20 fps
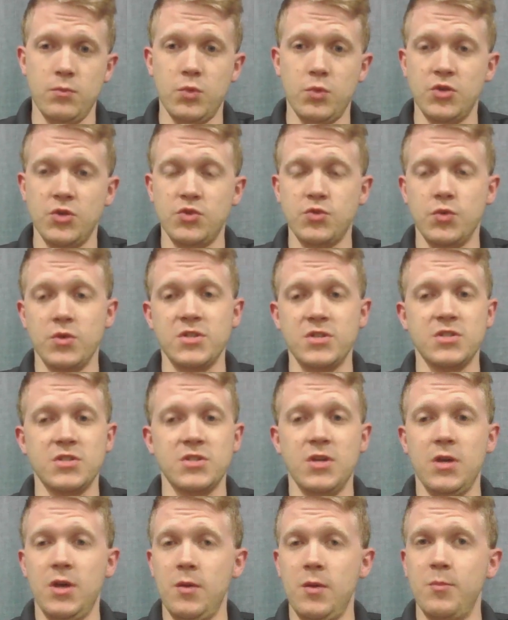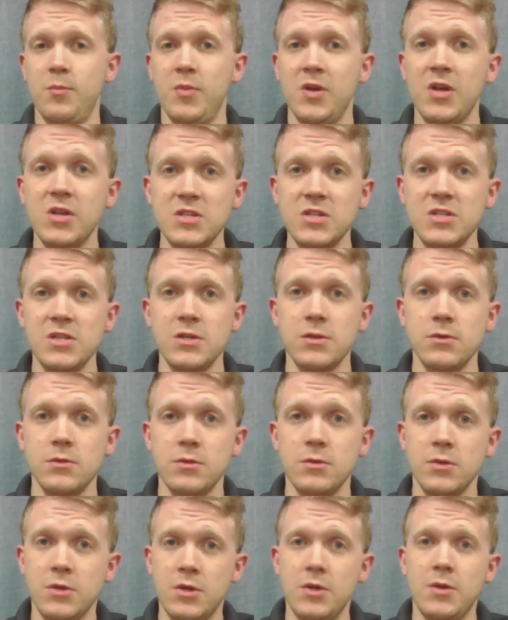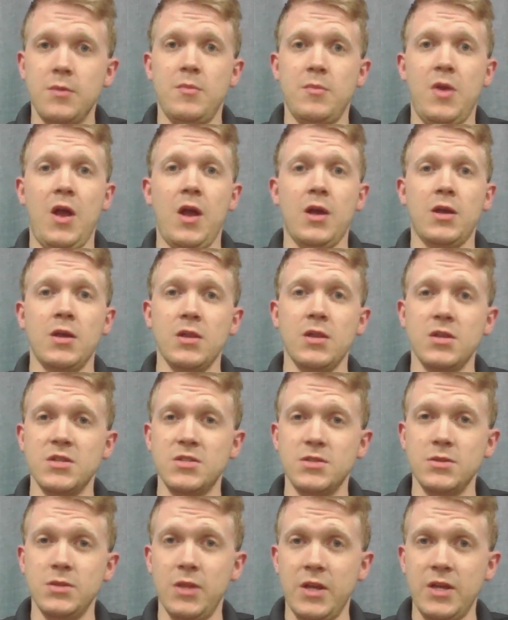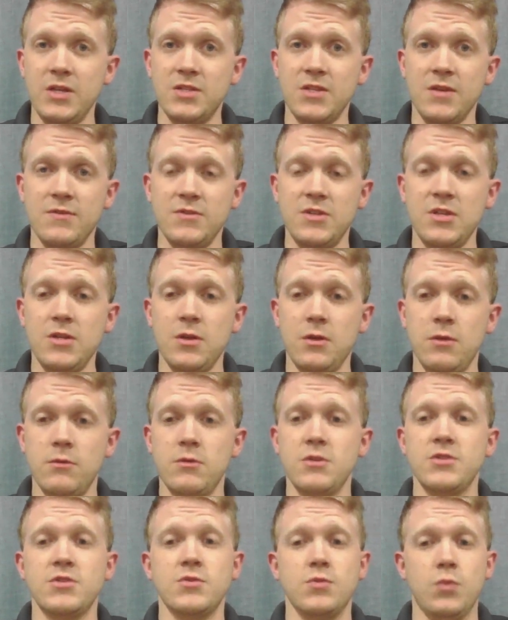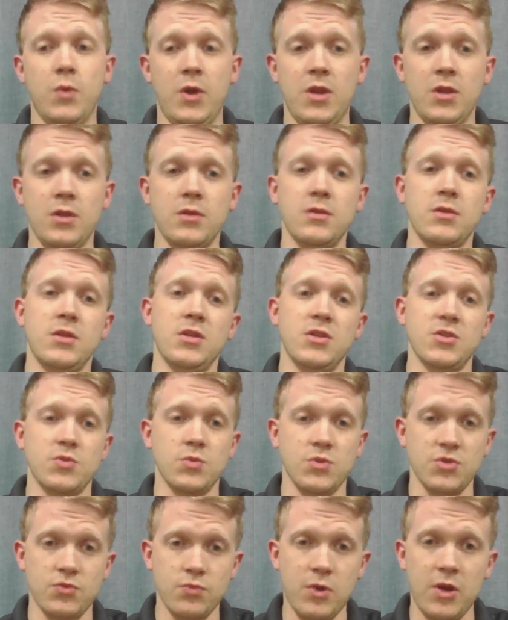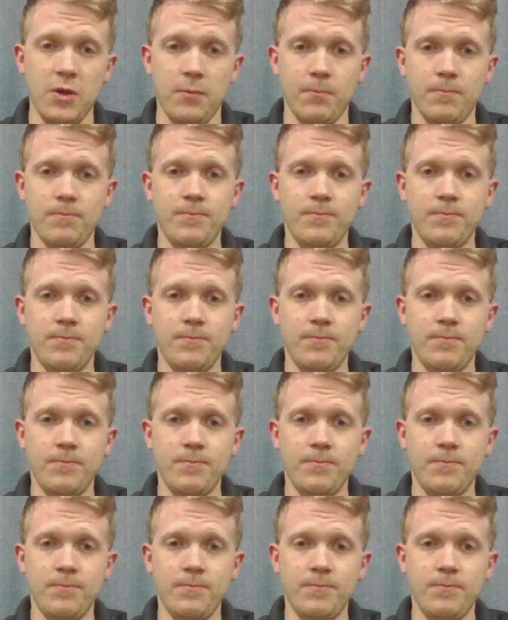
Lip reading: which was a big deal back in the late 1700s when this was written.